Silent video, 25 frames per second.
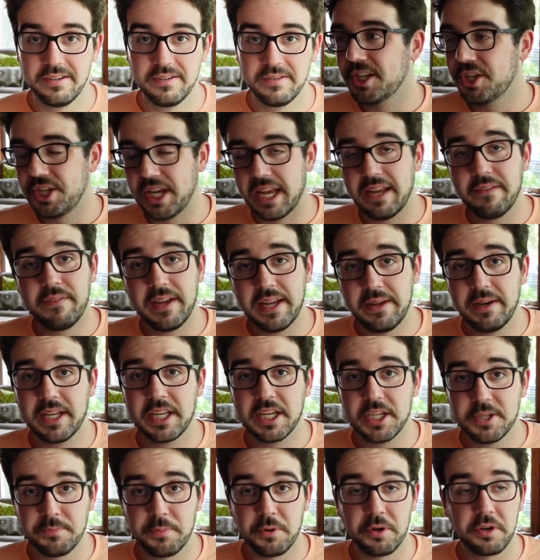Shane Van
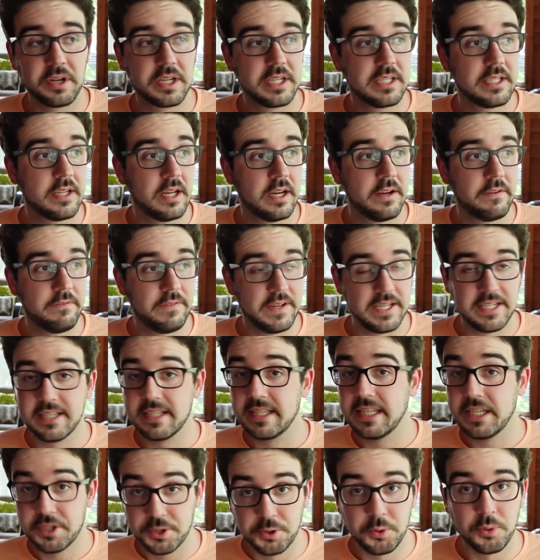Gisbergen fits
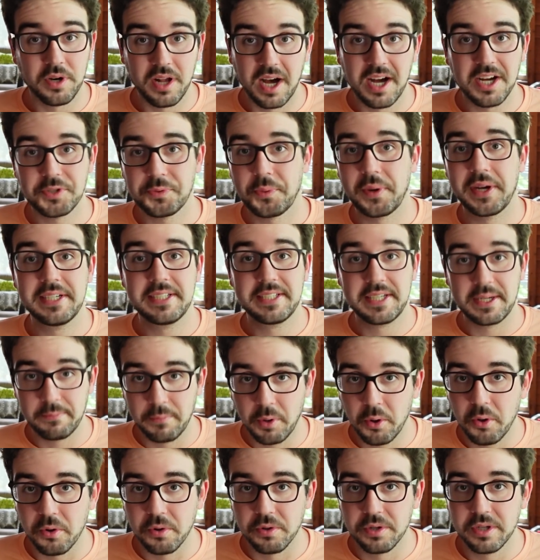the Stewart Haas Racing
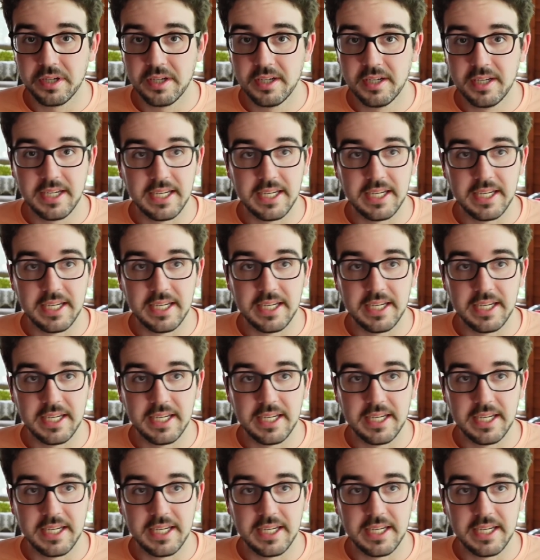mold.